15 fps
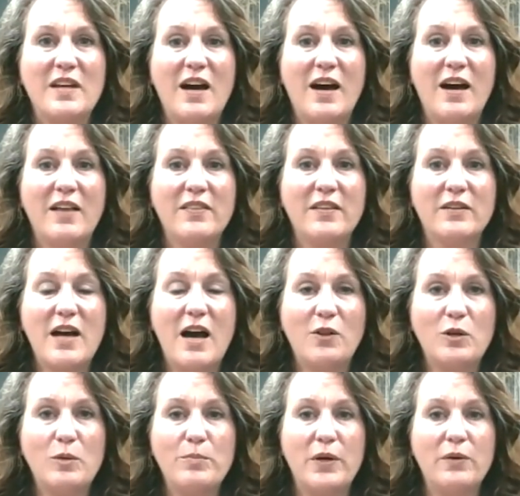on the
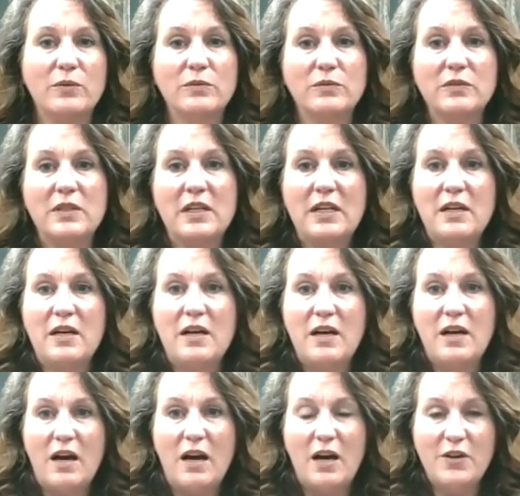collarbone,
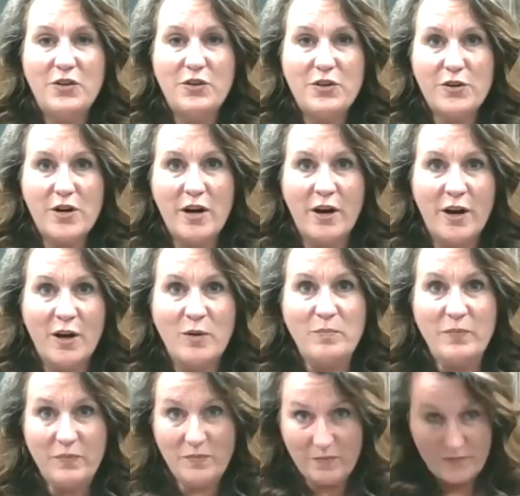under your
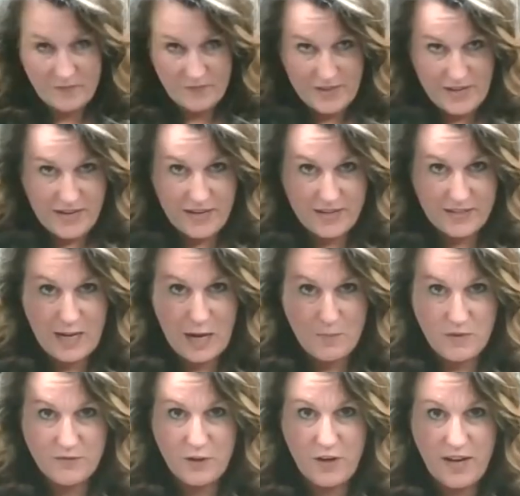arm, and on top
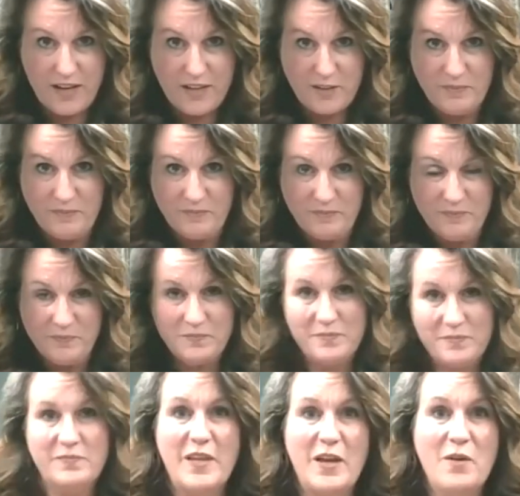of your head.
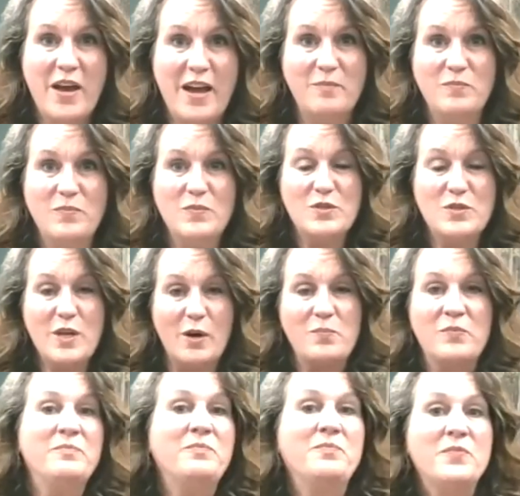Okay, so
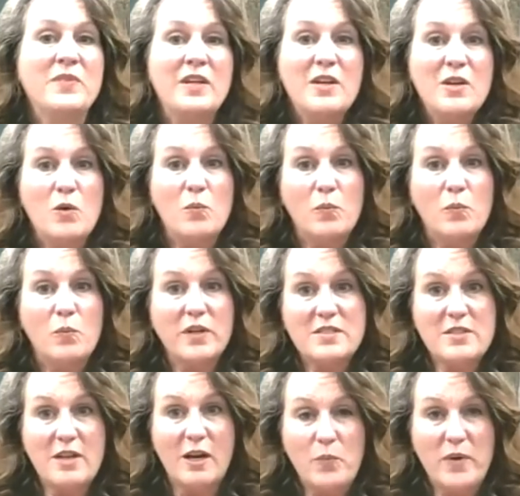we're going to
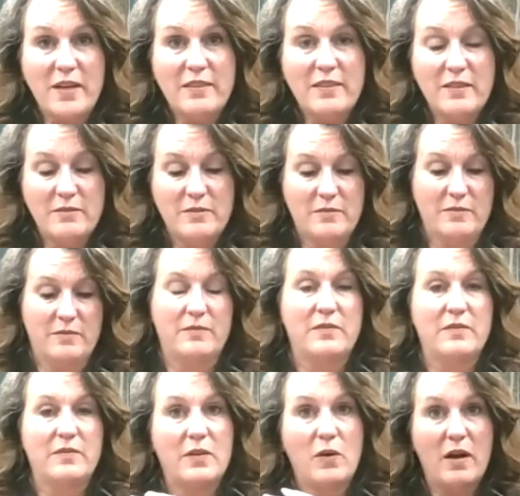start with
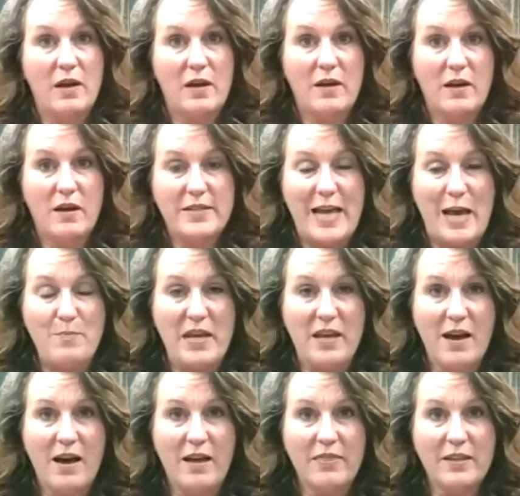tapping
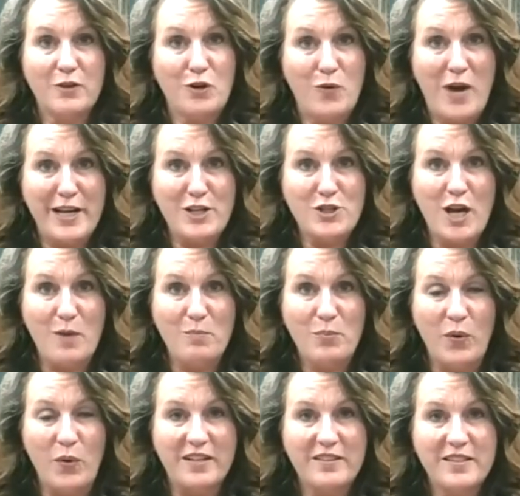on the karate chop
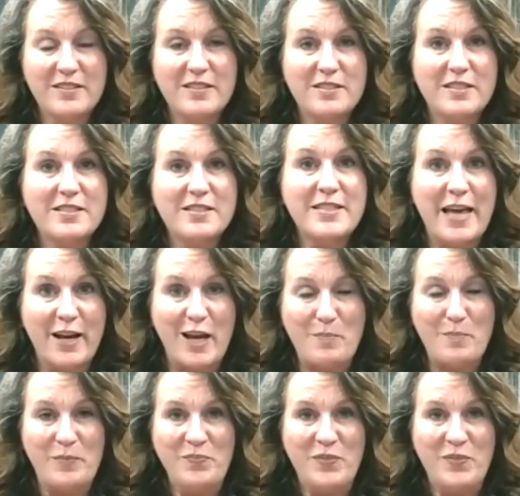point. This is the setup.